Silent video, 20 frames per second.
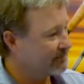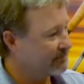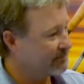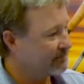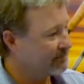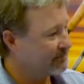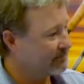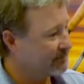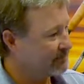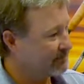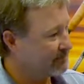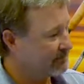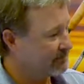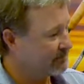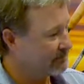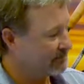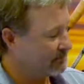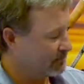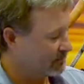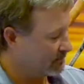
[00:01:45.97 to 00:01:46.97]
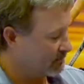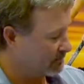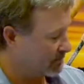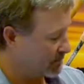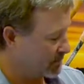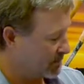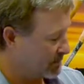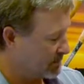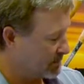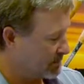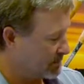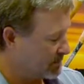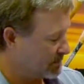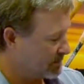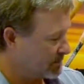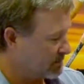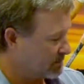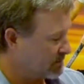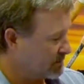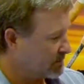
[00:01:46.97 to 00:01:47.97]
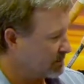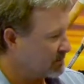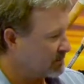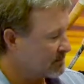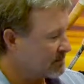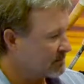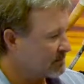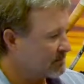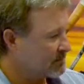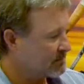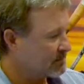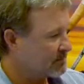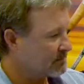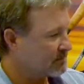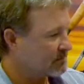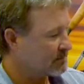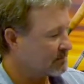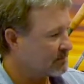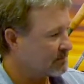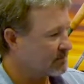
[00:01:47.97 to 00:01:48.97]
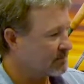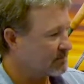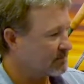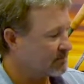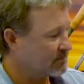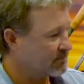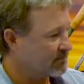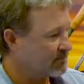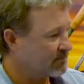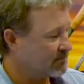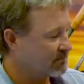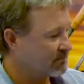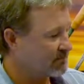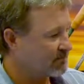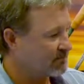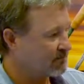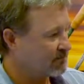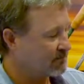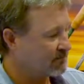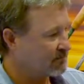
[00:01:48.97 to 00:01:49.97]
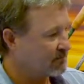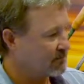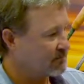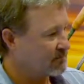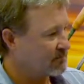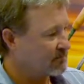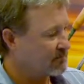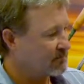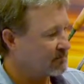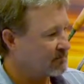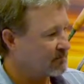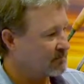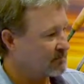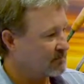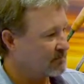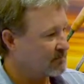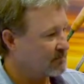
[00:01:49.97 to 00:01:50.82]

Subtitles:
This person isn't speaking.